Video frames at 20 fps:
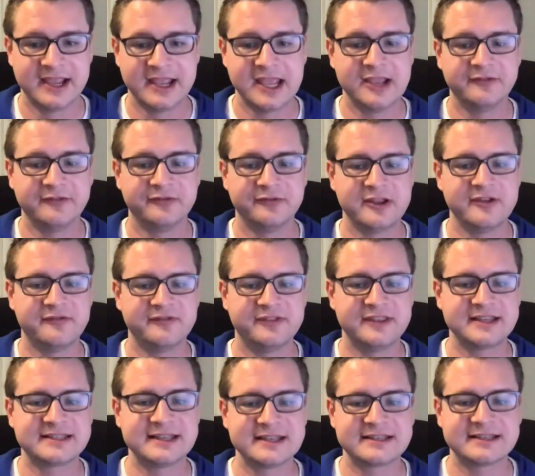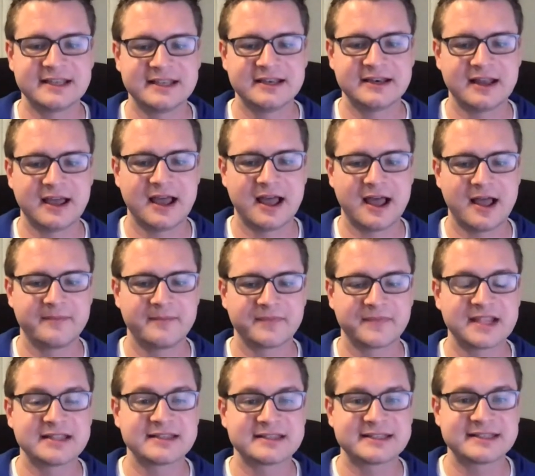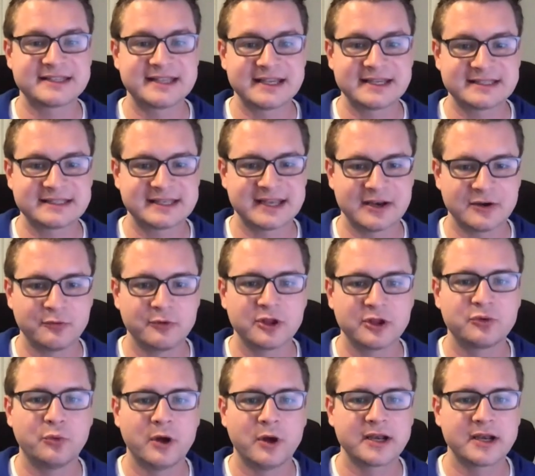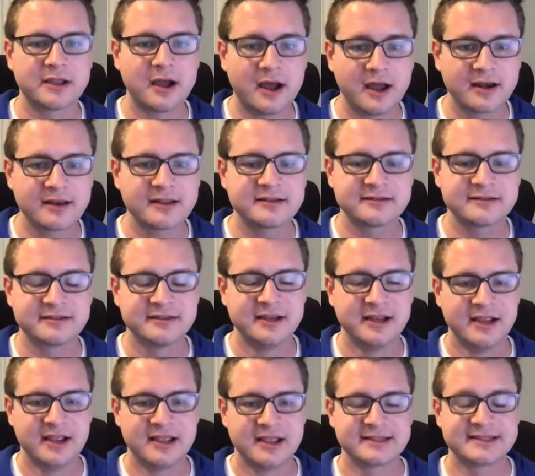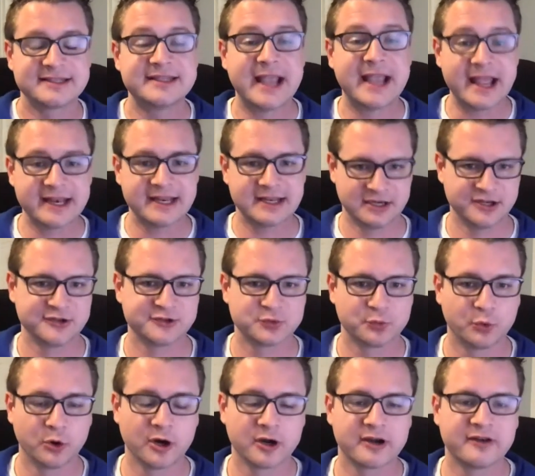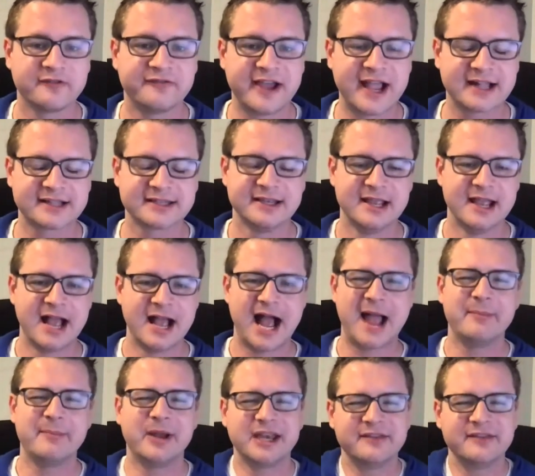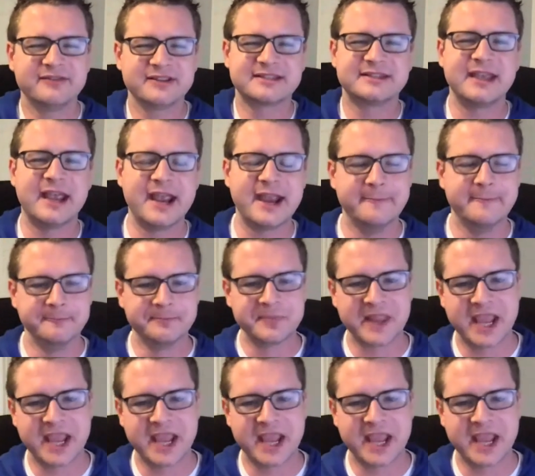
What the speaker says: if this isn't consistent with what God has said in his word, in fact, I might even say,